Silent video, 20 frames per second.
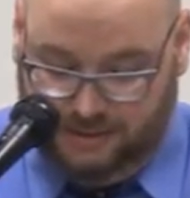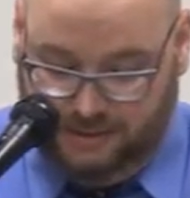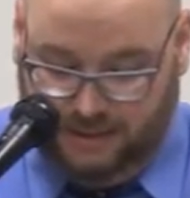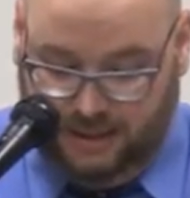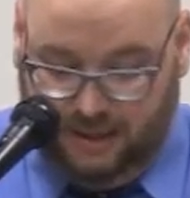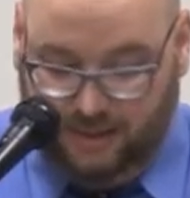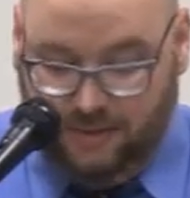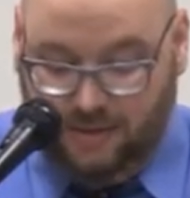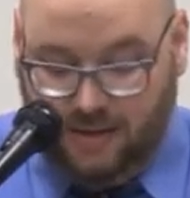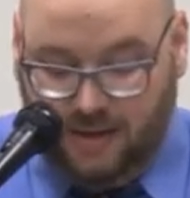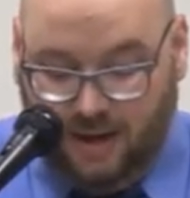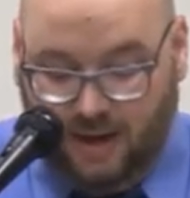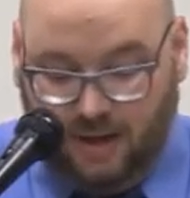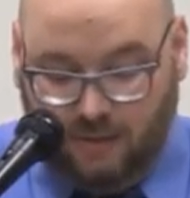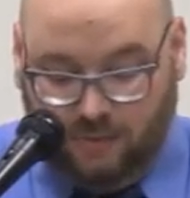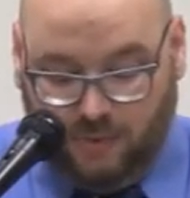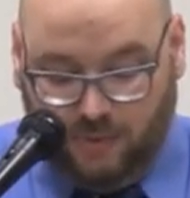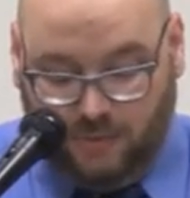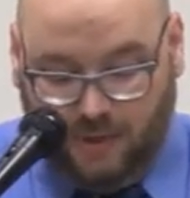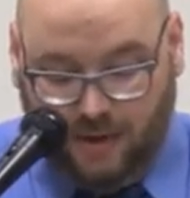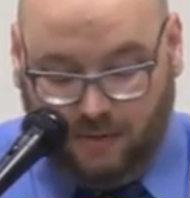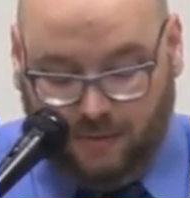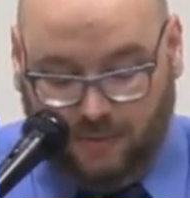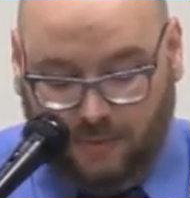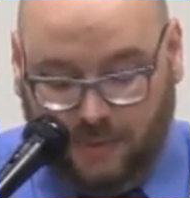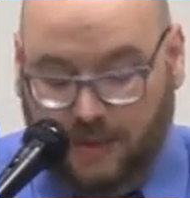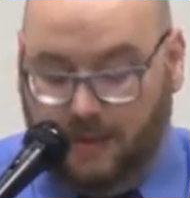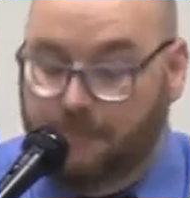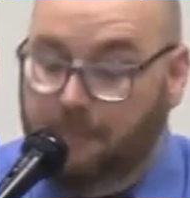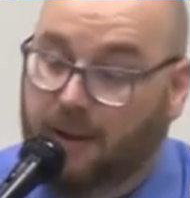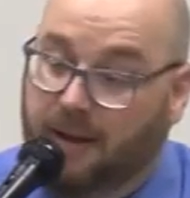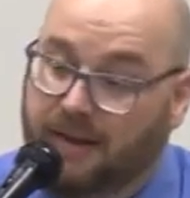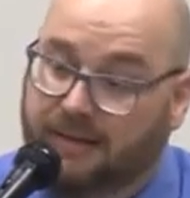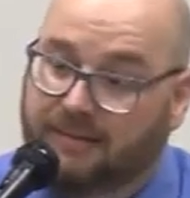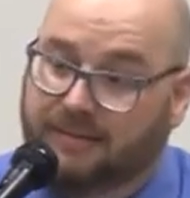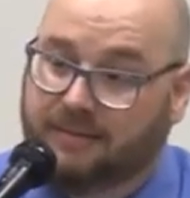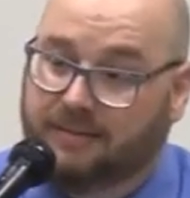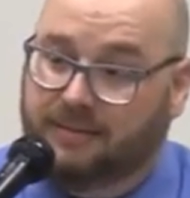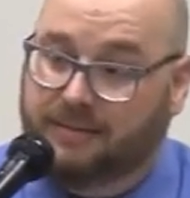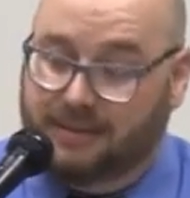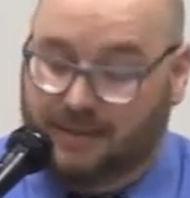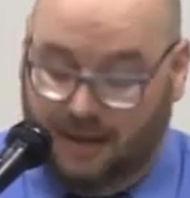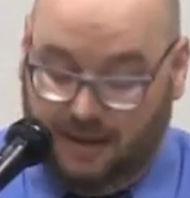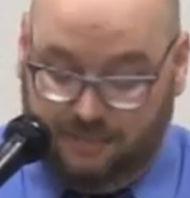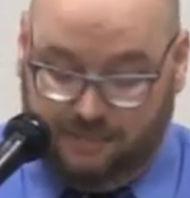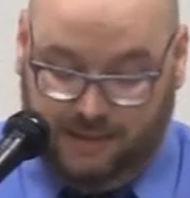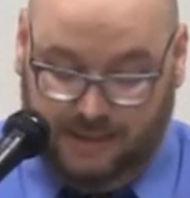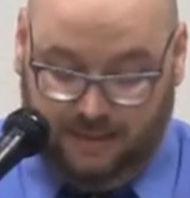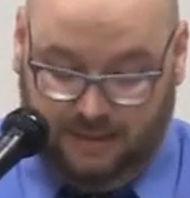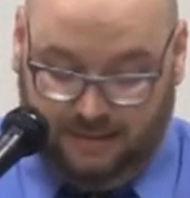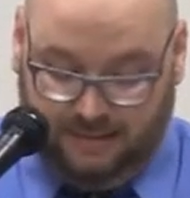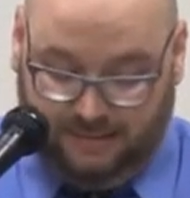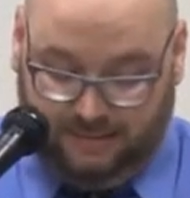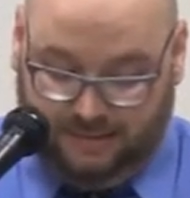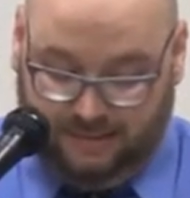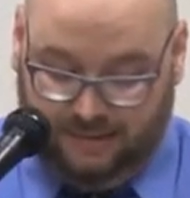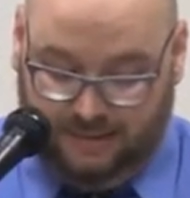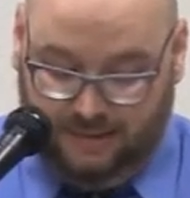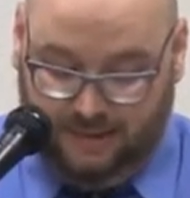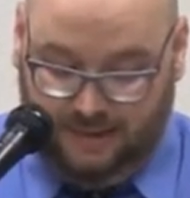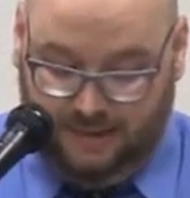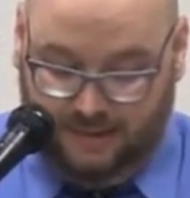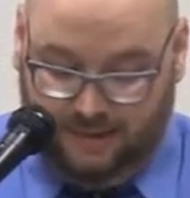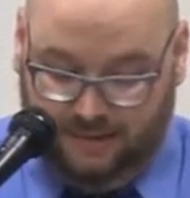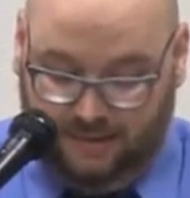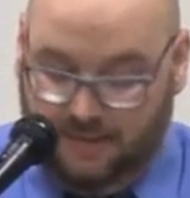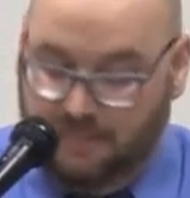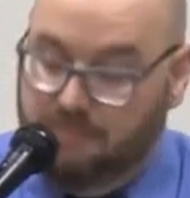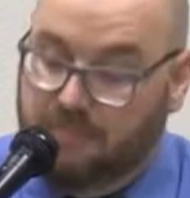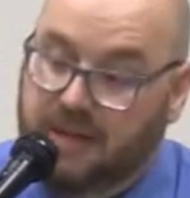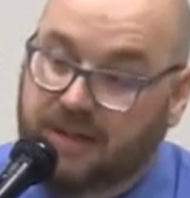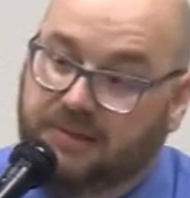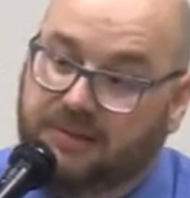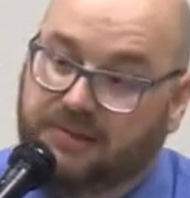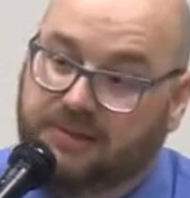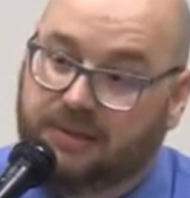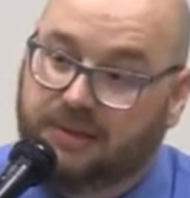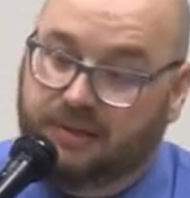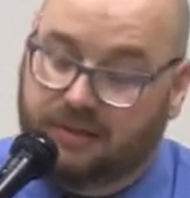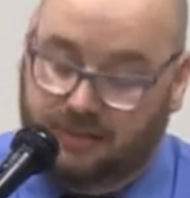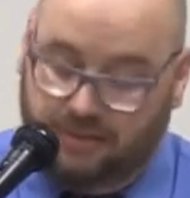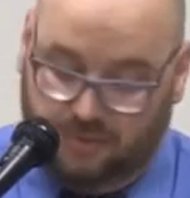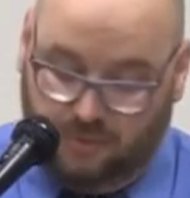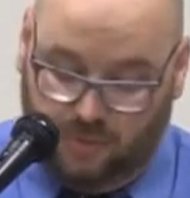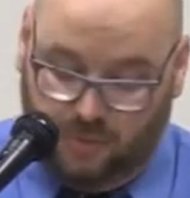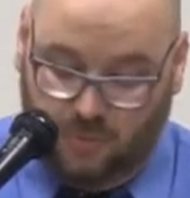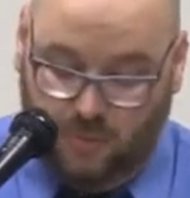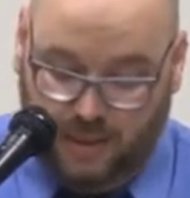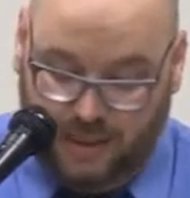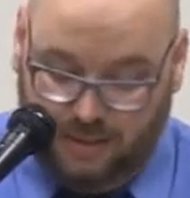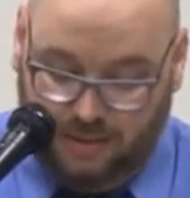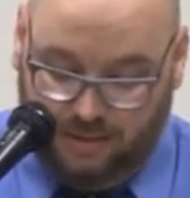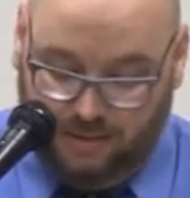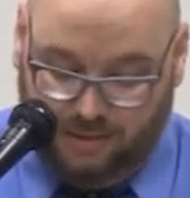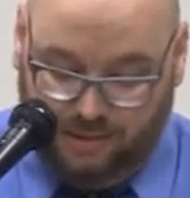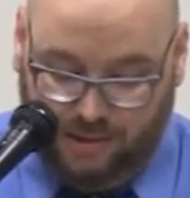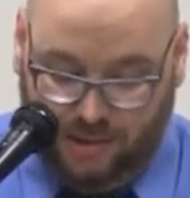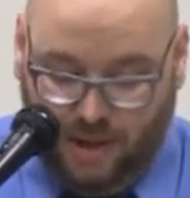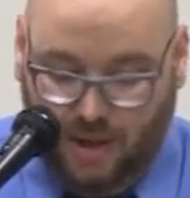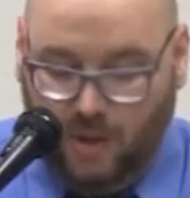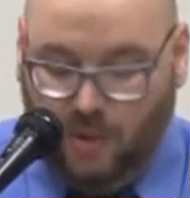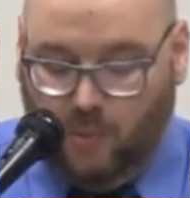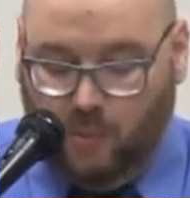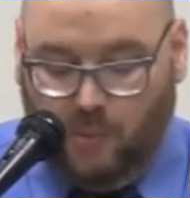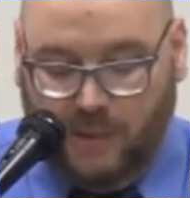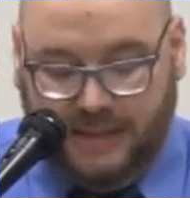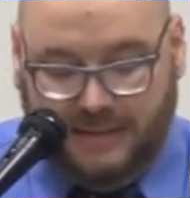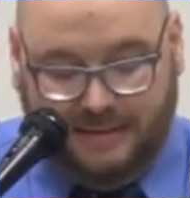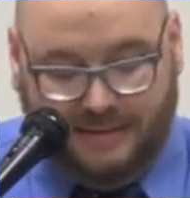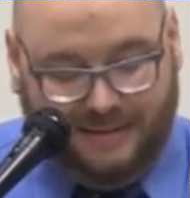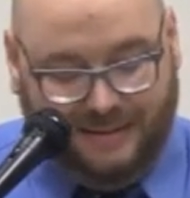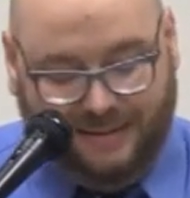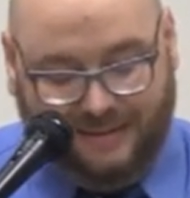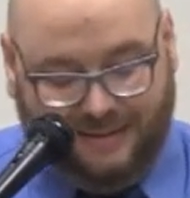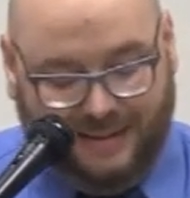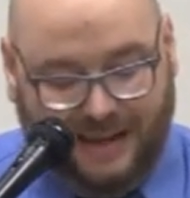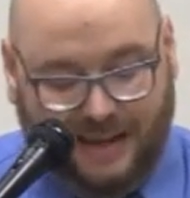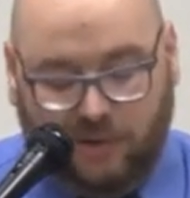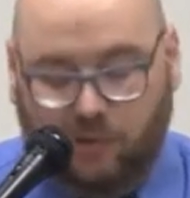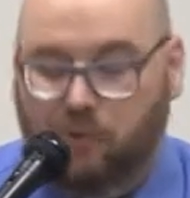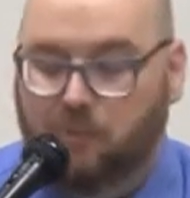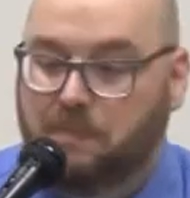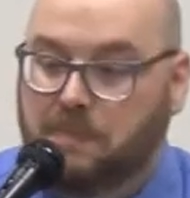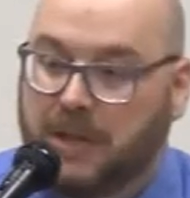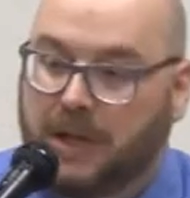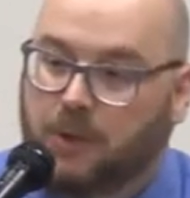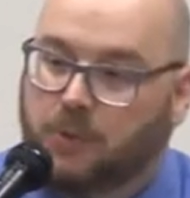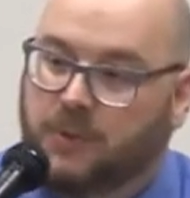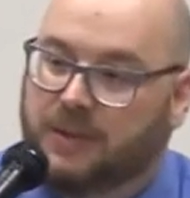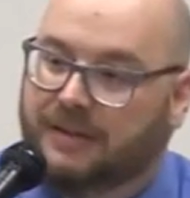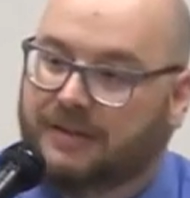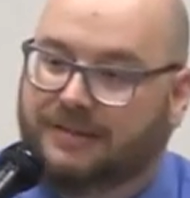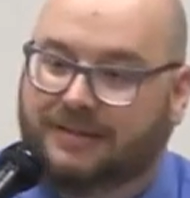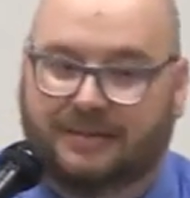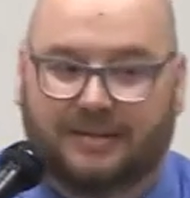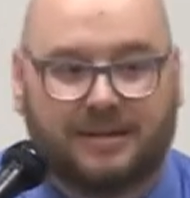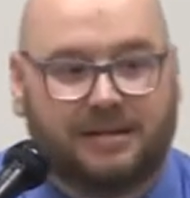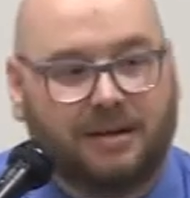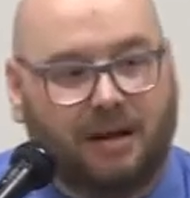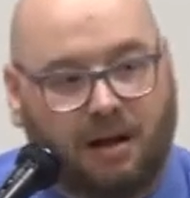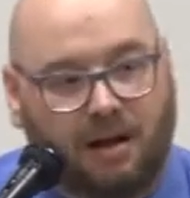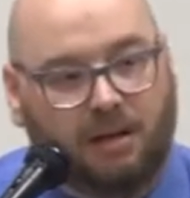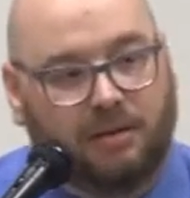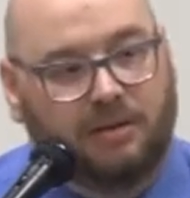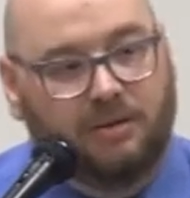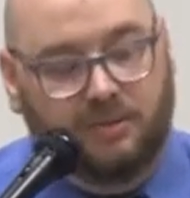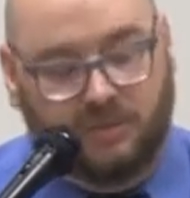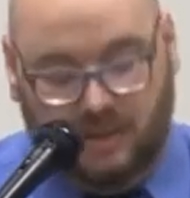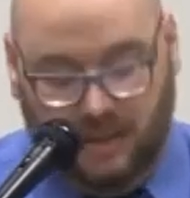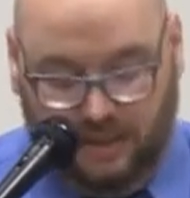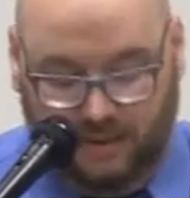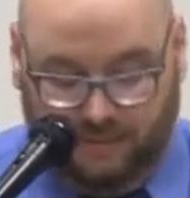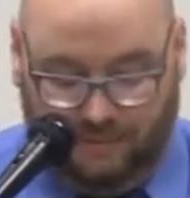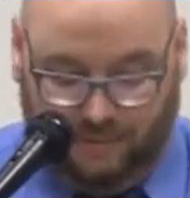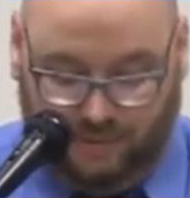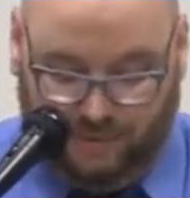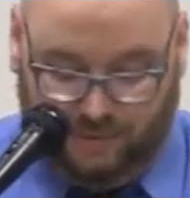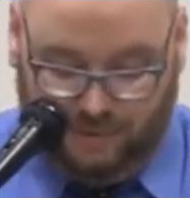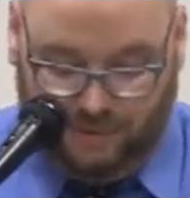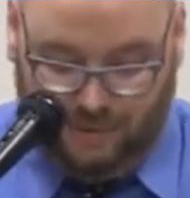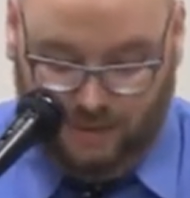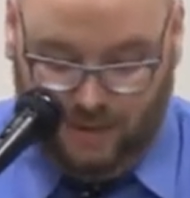how the night would rather be apostle to emptiness than minister to wind. Wind is that ubiquitous and hollow gift.